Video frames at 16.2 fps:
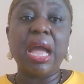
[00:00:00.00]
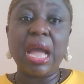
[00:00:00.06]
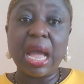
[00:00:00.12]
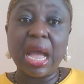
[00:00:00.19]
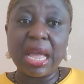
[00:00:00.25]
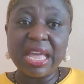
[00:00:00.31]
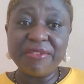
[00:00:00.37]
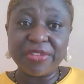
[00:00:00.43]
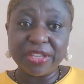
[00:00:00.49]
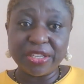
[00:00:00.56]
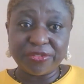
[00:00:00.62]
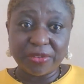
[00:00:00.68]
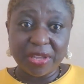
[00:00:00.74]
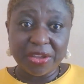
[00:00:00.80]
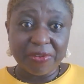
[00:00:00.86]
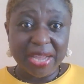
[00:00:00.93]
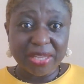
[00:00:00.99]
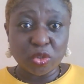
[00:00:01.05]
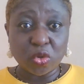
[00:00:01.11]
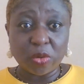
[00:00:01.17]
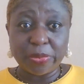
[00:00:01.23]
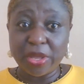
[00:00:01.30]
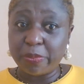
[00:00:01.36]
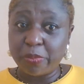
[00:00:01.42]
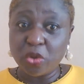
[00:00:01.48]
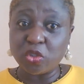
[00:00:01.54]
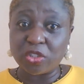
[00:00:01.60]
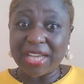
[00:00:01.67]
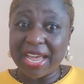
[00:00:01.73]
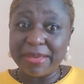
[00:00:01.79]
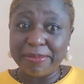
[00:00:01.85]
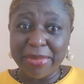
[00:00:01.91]
I have a write-up, a post
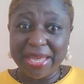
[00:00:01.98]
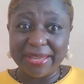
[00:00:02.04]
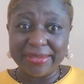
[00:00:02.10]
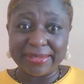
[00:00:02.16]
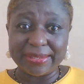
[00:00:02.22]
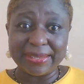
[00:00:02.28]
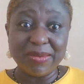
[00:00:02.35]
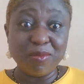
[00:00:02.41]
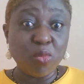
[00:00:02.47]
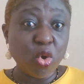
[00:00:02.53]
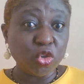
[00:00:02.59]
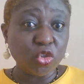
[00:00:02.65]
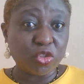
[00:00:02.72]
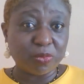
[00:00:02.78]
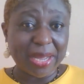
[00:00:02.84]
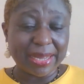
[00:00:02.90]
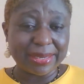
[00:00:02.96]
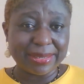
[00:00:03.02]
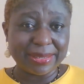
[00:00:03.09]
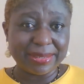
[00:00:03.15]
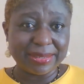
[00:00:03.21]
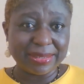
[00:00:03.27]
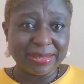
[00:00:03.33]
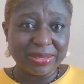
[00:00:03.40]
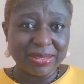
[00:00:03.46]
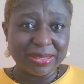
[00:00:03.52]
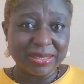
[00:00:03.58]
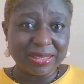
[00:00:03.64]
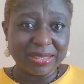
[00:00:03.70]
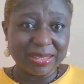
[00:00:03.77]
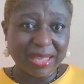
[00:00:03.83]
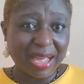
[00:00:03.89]
I made months back,
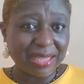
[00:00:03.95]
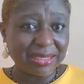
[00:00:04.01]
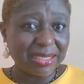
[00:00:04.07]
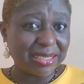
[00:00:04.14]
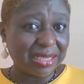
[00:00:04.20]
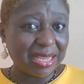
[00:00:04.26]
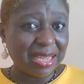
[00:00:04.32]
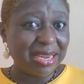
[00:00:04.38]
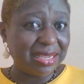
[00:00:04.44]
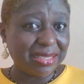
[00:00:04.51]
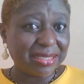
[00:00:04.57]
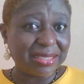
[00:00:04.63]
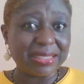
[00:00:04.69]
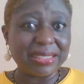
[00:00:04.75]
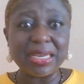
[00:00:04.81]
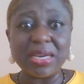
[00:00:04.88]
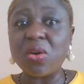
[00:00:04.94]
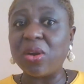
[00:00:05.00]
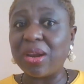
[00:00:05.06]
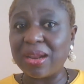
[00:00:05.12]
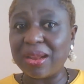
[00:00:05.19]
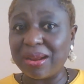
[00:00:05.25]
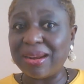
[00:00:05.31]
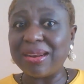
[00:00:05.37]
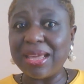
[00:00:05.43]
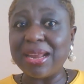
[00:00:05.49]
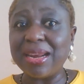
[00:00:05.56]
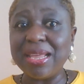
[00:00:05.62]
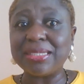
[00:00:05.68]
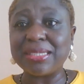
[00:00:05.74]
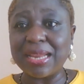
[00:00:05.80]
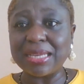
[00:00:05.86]
I think early this year or
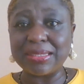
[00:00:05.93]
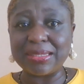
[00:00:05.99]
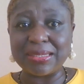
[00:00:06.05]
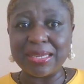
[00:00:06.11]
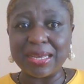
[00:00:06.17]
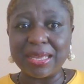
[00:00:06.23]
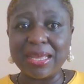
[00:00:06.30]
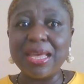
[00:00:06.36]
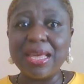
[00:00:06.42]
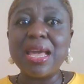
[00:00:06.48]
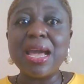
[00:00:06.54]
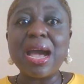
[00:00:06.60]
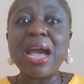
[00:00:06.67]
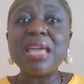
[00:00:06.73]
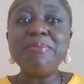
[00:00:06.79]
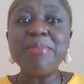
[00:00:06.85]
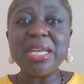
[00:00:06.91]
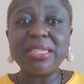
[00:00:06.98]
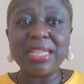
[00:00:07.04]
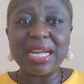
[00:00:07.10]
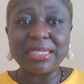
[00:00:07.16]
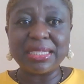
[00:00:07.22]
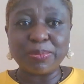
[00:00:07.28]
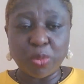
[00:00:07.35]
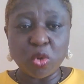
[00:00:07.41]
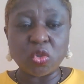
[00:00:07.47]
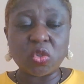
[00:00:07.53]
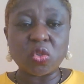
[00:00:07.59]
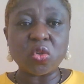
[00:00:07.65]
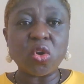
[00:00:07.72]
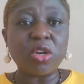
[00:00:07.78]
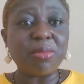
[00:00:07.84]
late last year. I made that
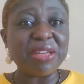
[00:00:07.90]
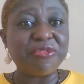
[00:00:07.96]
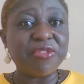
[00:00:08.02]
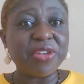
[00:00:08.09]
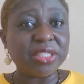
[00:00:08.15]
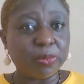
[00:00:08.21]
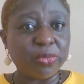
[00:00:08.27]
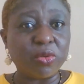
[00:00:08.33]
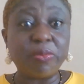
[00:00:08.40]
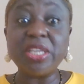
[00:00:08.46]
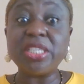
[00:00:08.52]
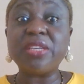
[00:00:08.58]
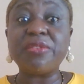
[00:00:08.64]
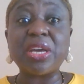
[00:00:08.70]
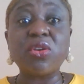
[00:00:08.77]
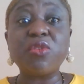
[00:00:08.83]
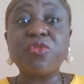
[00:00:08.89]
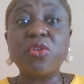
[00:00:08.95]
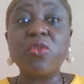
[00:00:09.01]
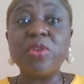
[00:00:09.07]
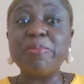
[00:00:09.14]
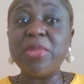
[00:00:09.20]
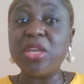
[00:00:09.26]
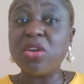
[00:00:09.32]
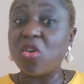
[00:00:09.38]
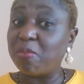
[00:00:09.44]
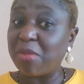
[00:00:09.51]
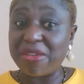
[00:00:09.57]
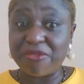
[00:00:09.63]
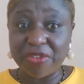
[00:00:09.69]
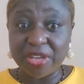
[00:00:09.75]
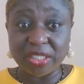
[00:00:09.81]
post on my Facebook. Please, if you're not following me on
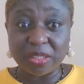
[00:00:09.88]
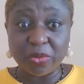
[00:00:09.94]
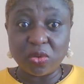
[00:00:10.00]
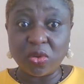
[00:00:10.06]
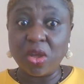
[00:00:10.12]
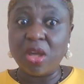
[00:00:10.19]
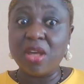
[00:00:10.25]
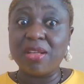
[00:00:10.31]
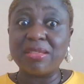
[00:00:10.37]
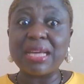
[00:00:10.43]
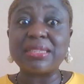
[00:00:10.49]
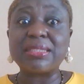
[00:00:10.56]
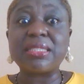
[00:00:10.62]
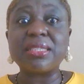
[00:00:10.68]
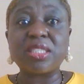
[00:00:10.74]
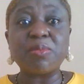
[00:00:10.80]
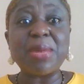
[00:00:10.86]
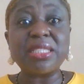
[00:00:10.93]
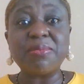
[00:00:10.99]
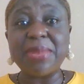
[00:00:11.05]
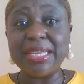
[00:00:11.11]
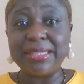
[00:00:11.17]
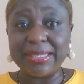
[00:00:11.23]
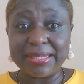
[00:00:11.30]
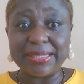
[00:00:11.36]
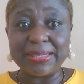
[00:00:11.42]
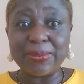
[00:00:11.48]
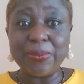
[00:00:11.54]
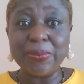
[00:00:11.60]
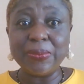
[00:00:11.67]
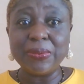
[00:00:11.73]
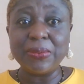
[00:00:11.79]
my Facebook, that's Smart Mind
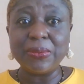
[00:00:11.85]
Digital,